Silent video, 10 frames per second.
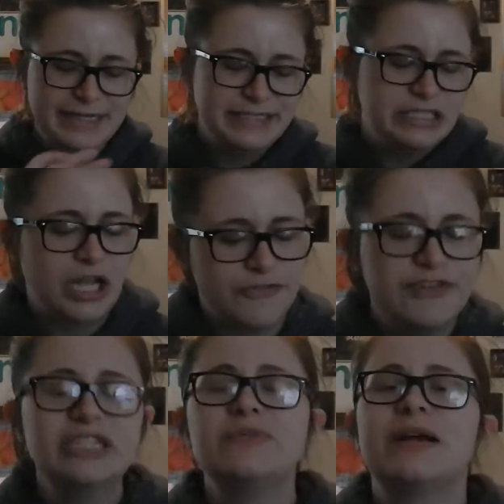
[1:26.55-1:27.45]
So,
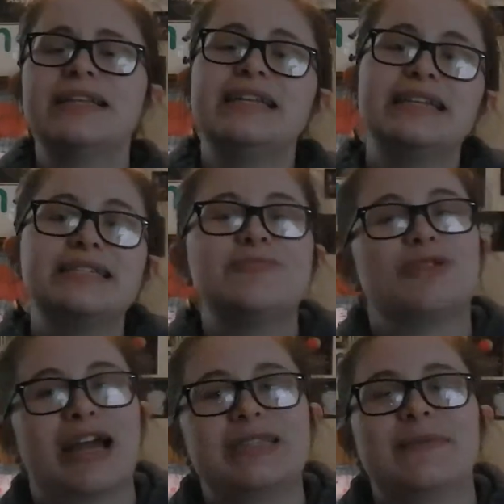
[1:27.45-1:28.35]
first one is
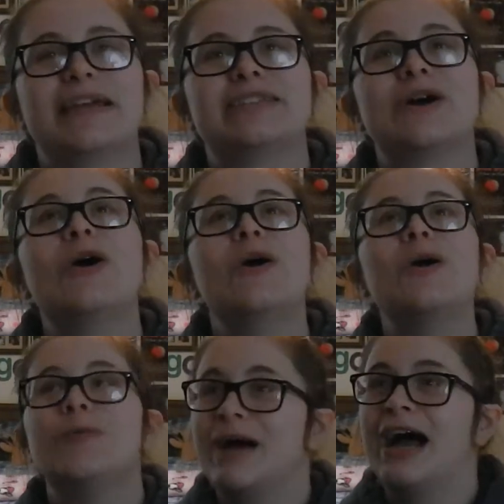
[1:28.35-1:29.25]
Bridesmaids.
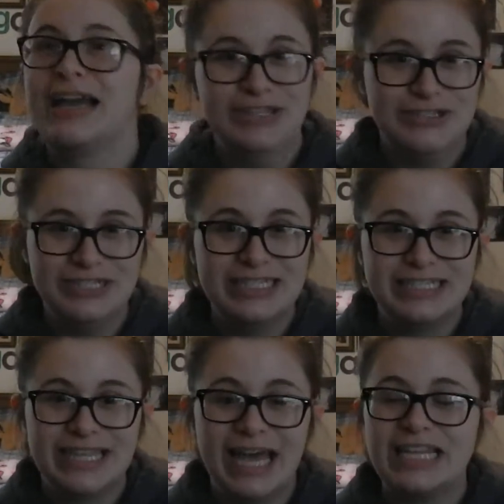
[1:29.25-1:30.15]
Oh my
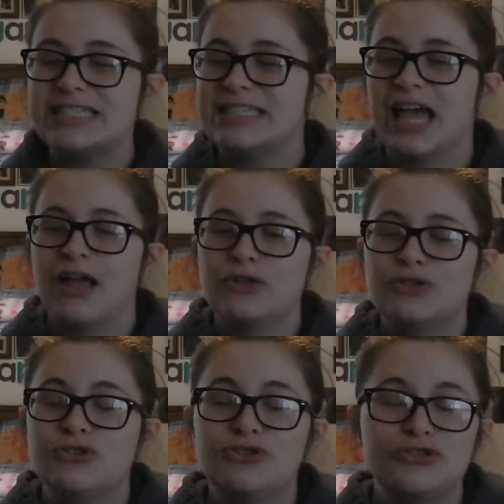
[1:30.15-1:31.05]
goodness, that is
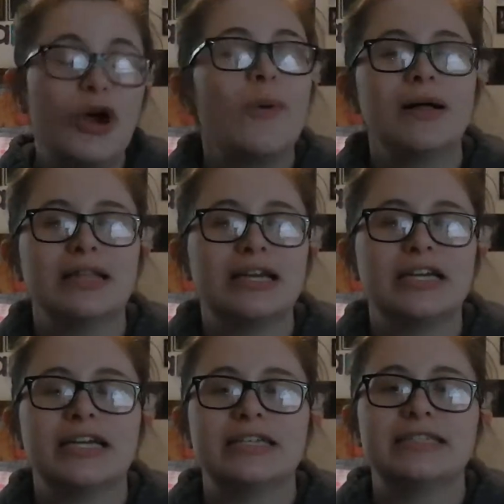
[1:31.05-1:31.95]
so
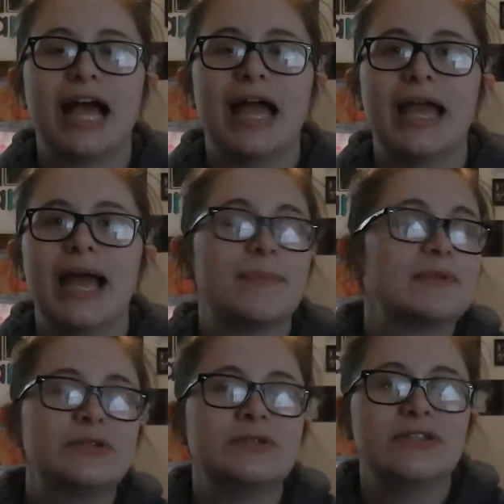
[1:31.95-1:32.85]
hilarious. I
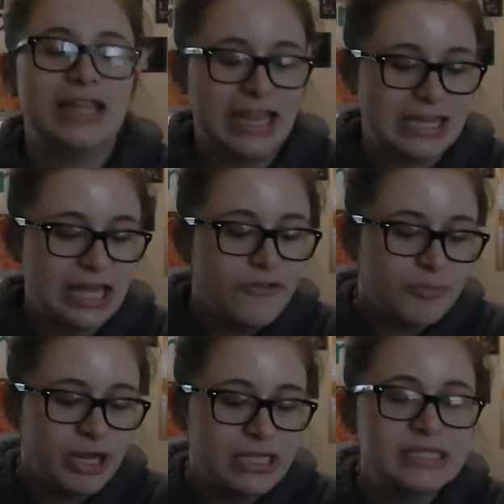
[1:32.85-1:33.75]
absolutely love
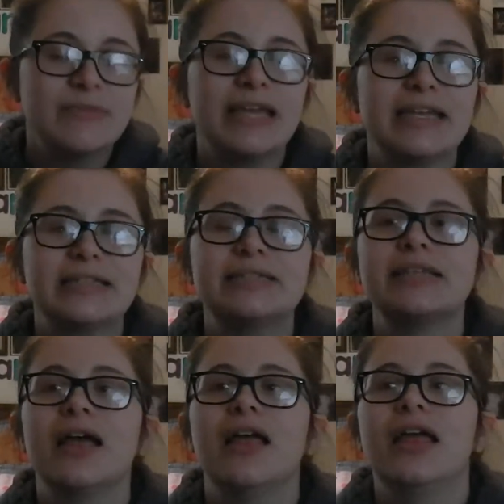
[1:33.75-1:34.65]
Bridesmaids.
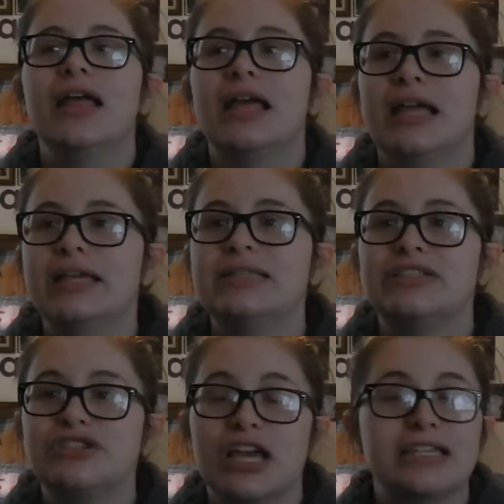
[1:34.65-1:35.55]

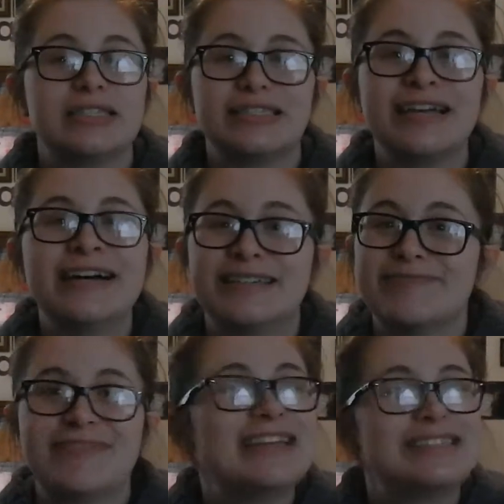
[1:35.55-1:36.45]
It's just an
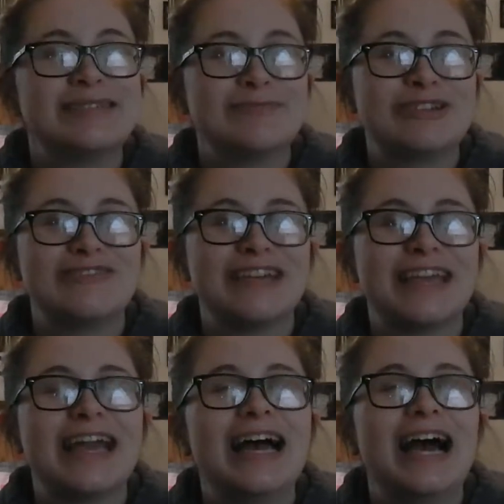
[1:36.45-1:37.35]
amazing
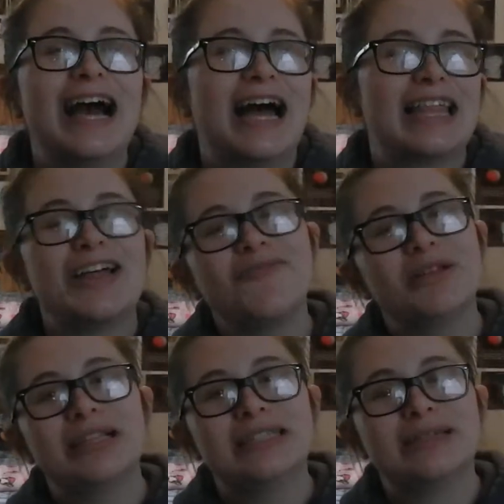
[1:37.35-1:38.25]
movie. I love
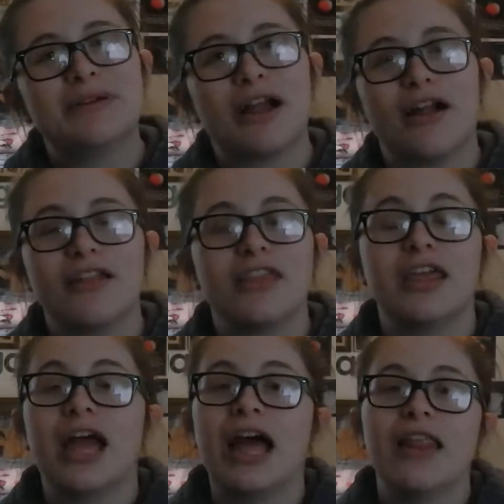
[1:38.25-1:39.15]
Melissa
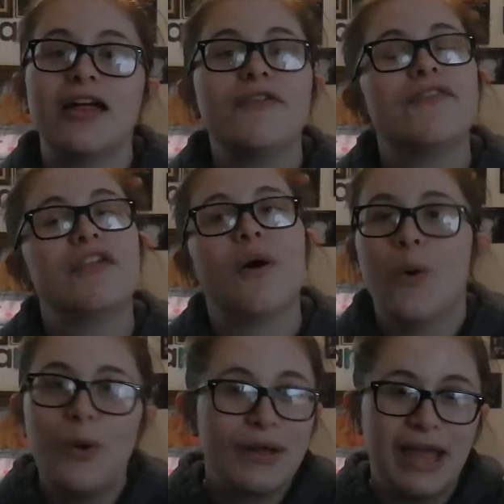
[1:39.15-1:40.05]
McCarthy. I love the
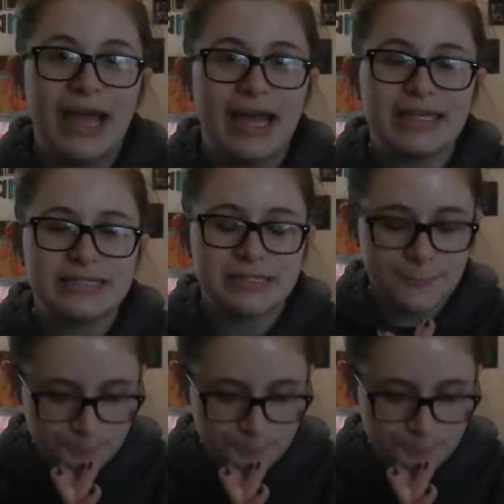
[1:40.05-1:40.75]
whole cast.